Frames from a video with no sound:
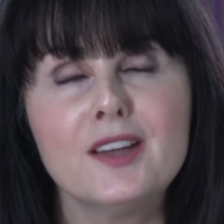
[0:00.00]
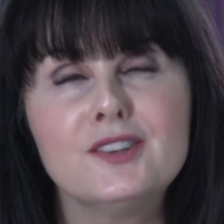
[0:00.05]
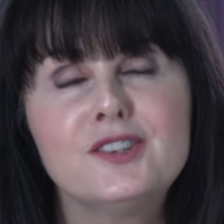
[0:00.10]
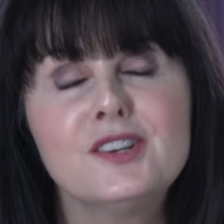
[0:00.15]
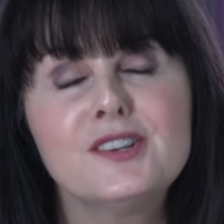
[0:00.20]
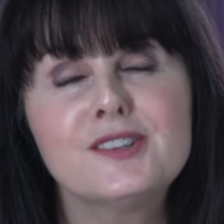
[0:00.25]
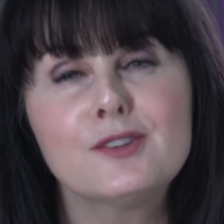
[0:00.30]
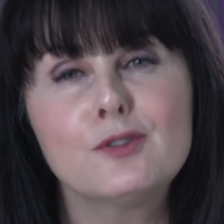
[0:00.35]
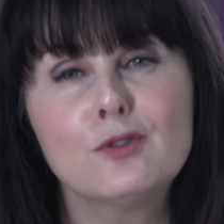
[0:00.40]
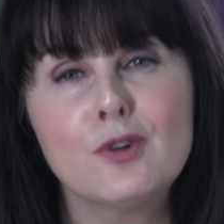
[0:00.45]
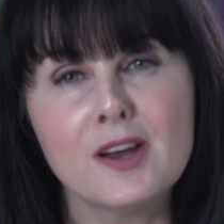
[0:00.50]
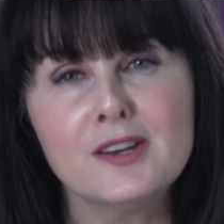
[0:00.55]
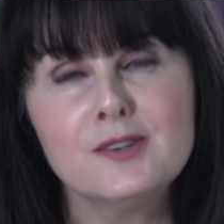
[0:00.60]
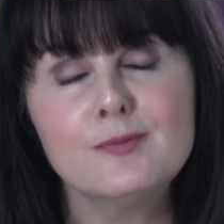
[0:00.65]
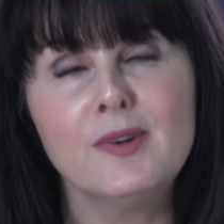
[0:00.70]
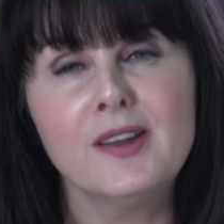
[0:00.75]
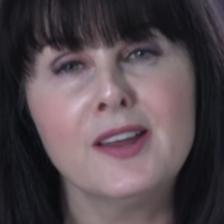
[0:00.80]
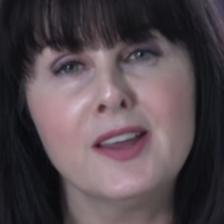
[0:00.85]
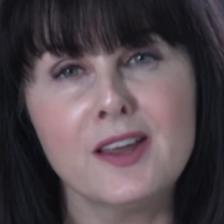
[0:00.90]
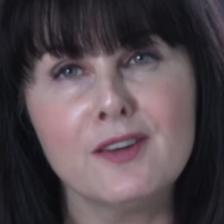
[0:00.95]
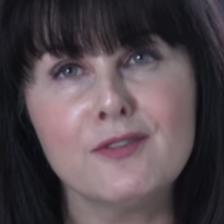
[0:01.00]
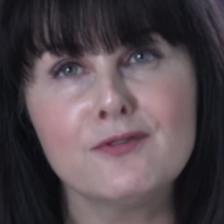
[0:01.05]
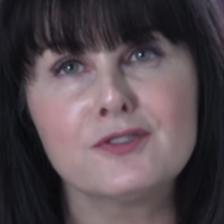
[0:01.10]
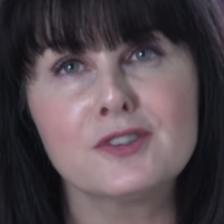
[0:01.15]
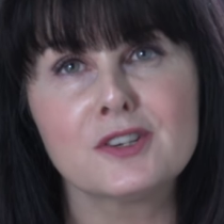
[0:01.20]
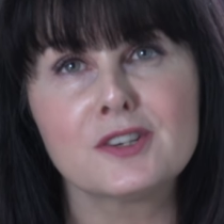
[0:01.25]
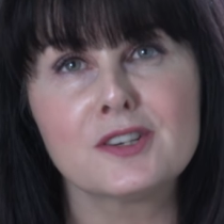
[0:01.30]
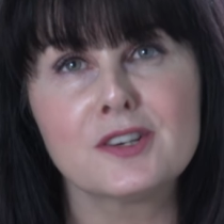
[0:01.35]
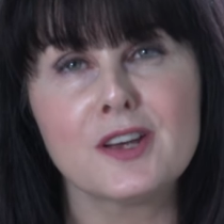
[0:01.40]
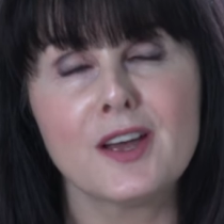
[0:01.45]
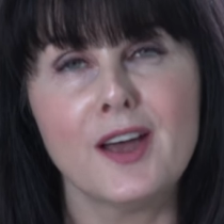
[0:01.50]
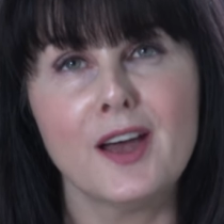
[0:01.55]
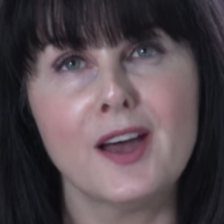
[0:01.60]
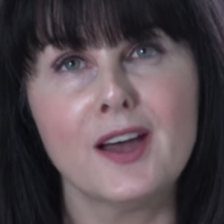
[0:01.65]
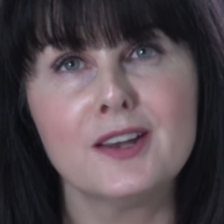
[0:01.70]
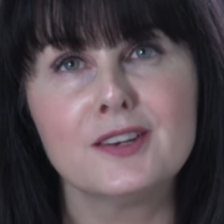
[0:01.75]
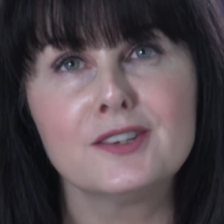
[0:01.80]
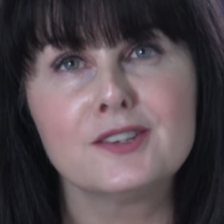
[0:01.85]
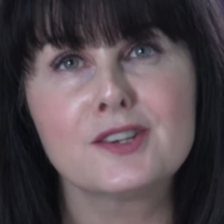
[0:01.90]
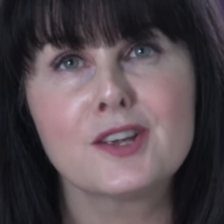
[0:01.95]
She's incredibly gifted
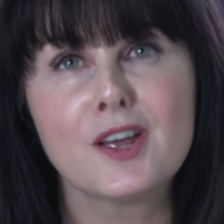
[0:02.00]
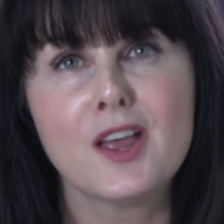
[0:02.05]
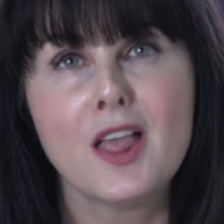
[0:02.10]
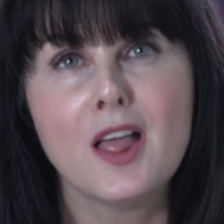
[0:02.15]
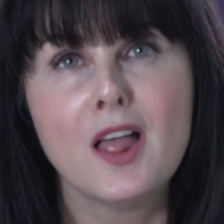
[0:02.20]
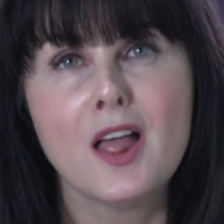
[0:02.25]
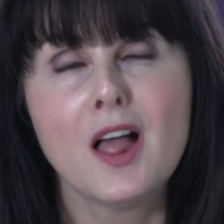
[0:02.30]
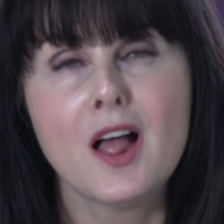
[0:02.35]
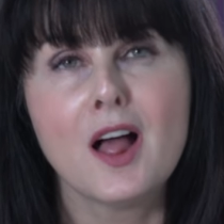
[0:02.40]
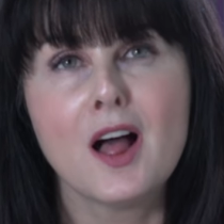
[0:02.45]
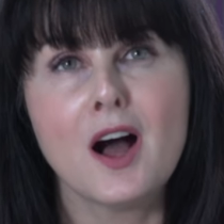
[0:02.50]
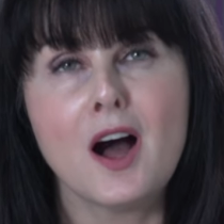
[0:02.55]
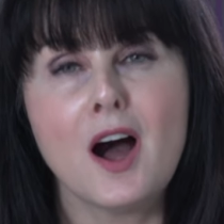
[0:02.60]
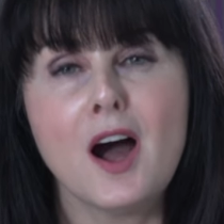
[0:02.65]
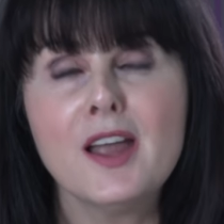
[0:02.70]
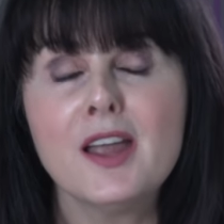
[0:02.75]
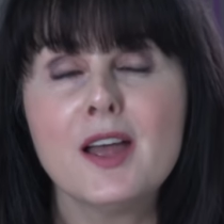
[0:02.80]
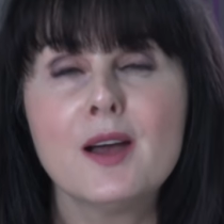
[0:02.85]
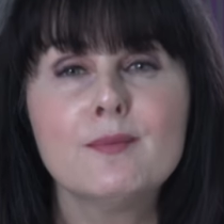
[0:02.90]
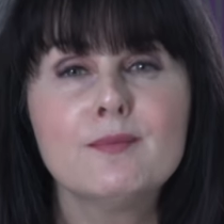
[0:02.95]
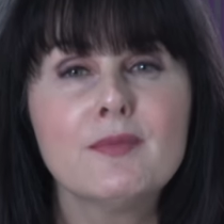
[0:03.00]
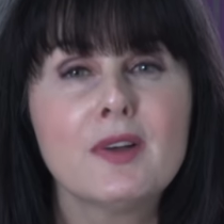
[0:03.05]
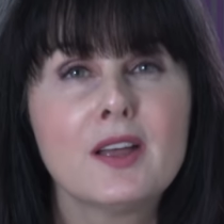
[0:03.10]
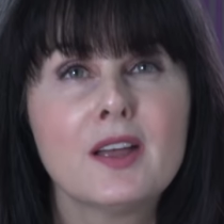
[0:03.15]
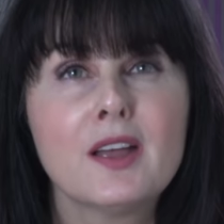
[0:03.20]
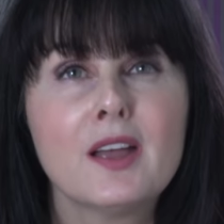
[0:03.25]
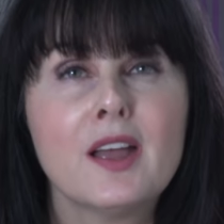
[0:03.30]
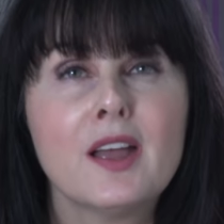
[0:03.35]
and I am